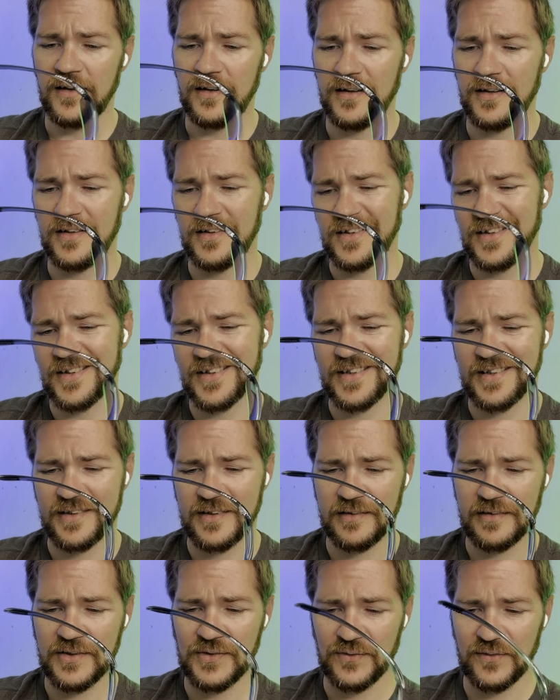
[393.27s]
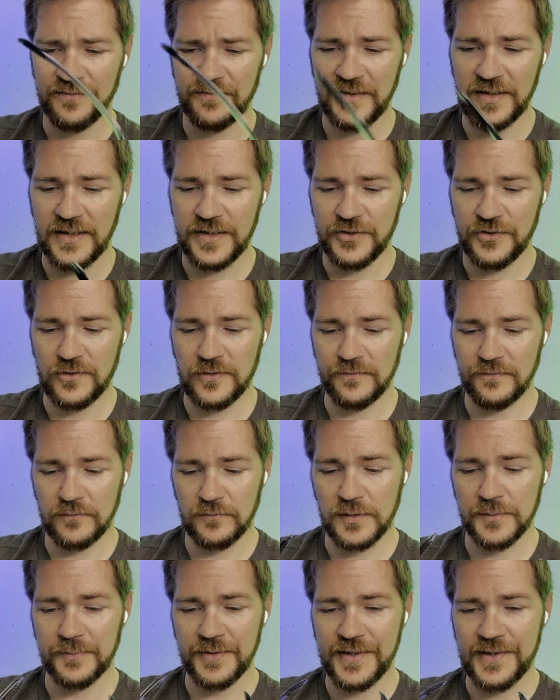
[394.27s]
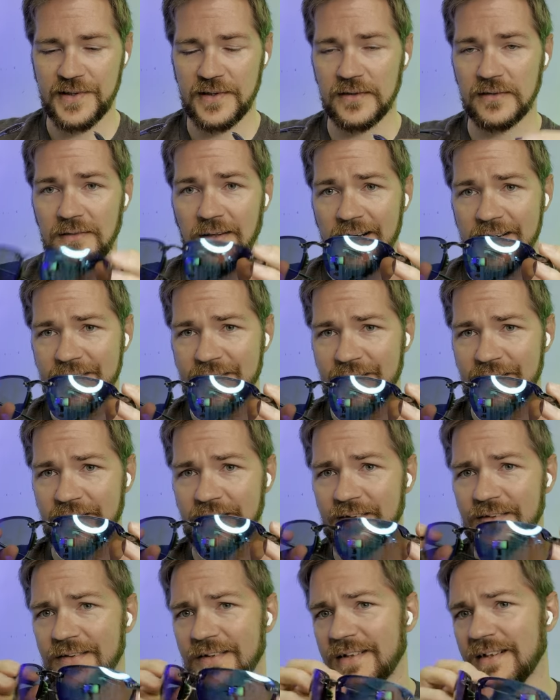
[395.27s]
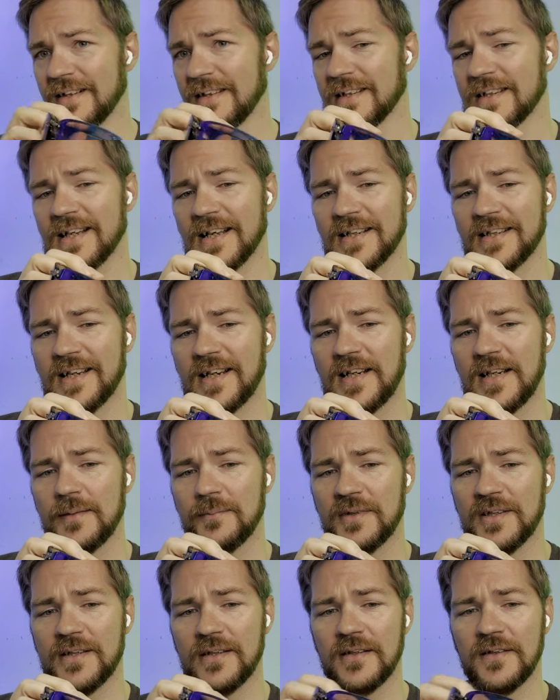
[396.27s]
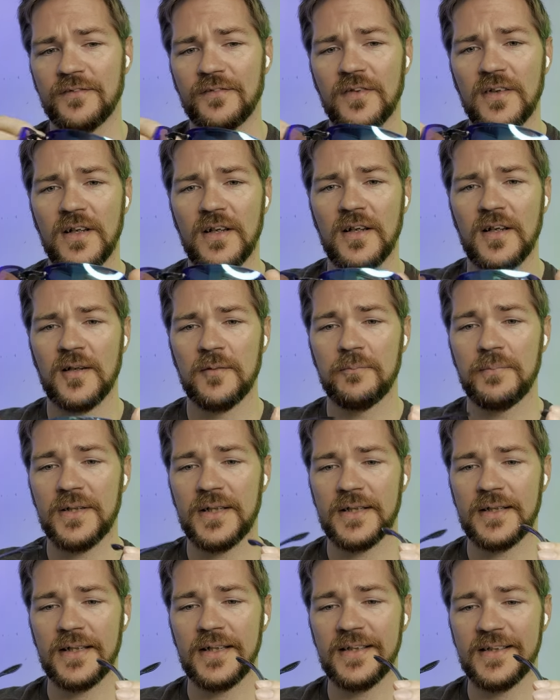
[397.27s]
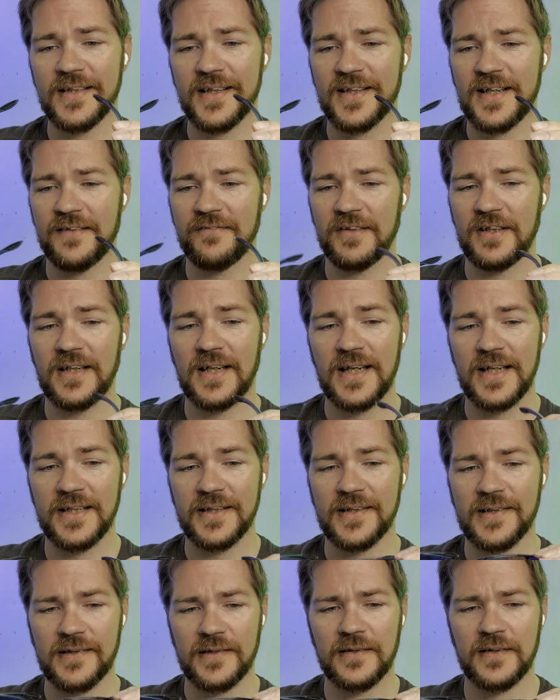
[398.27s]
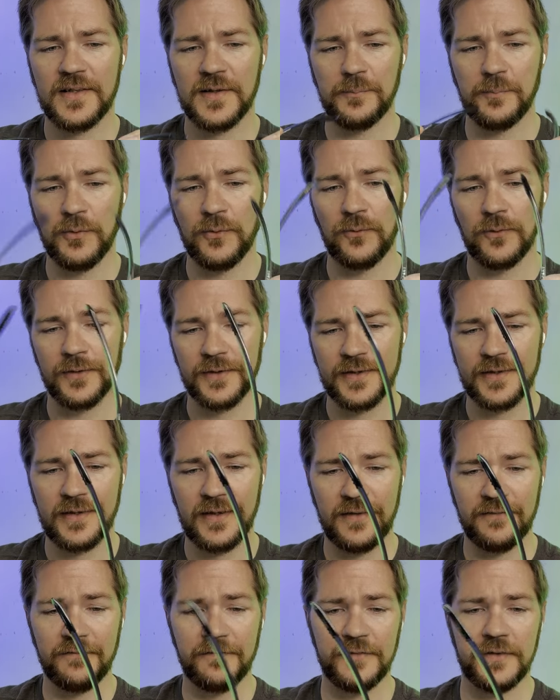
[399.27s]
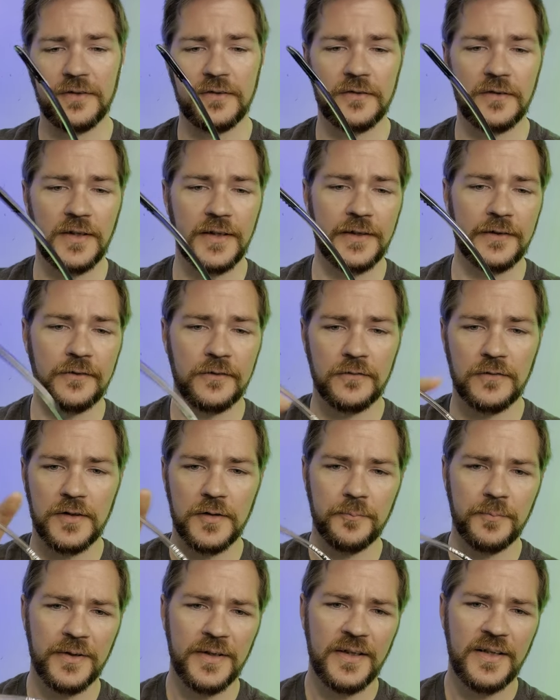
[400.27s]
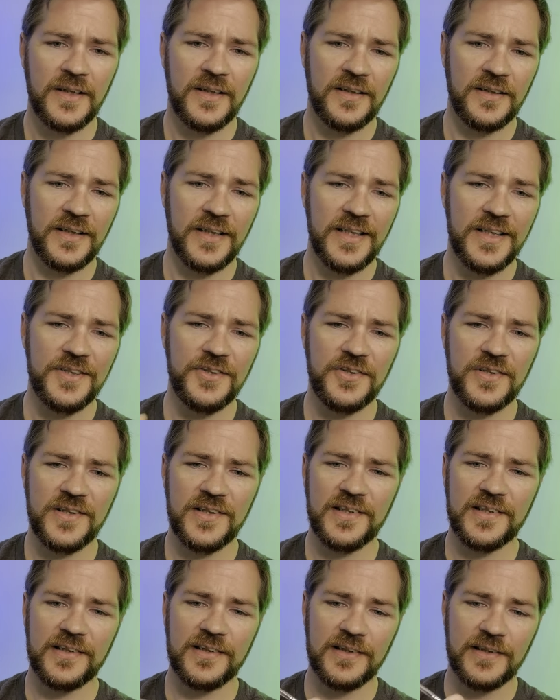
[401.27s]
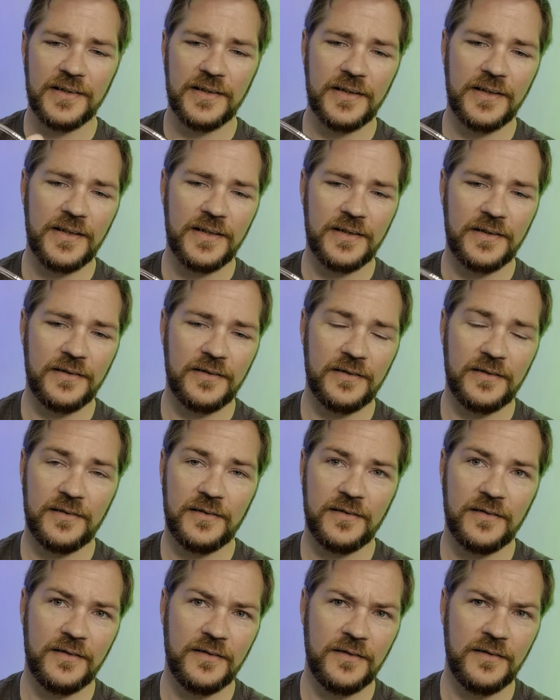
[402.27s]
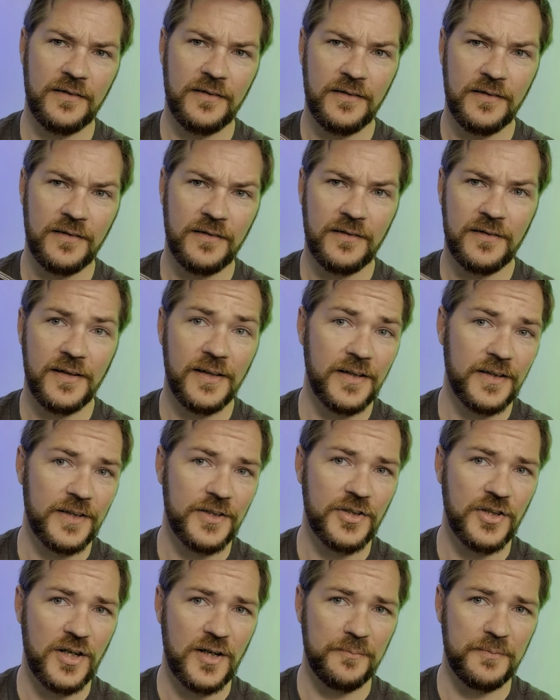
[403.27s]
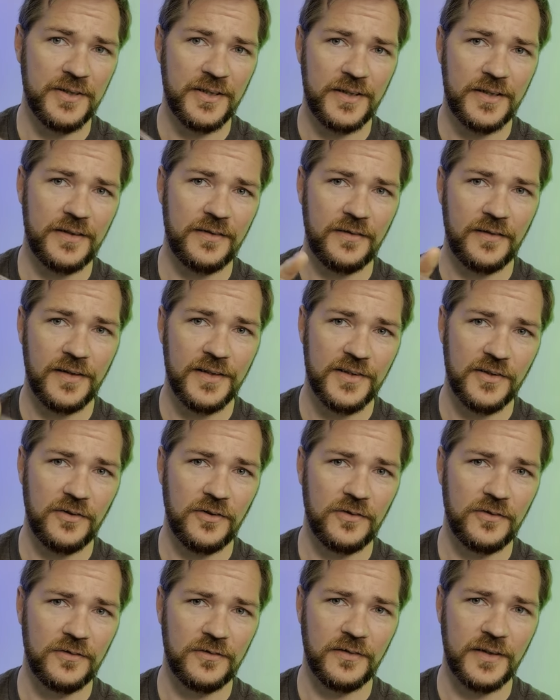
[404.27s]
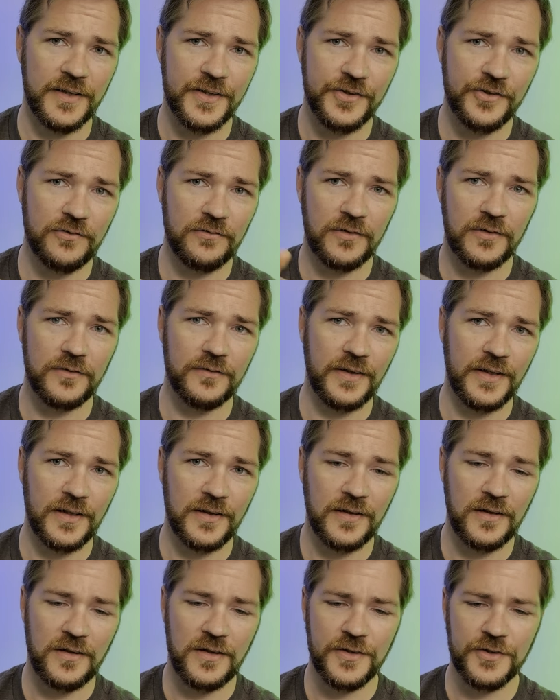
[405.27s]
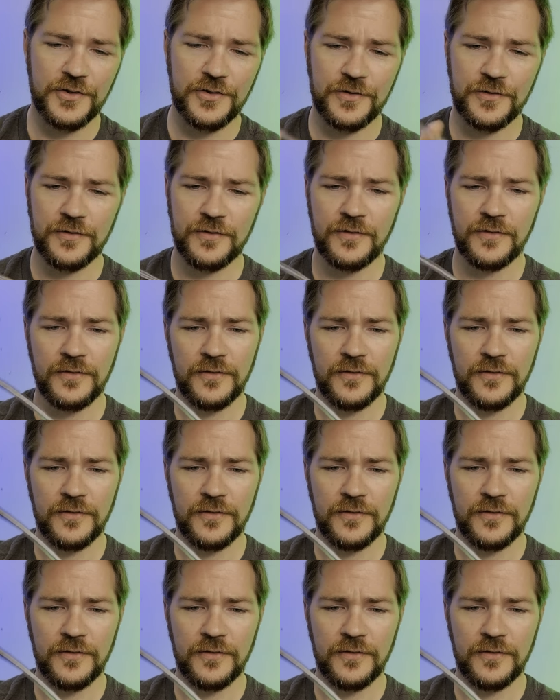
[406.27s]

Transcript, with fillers: And that's sort of the nature of the rimless sunglasses until you get into the titanium stuff. But it does have a nice support and feel and grip. The hinges, eh, they get the job done. It's a hole and a screw and a notch.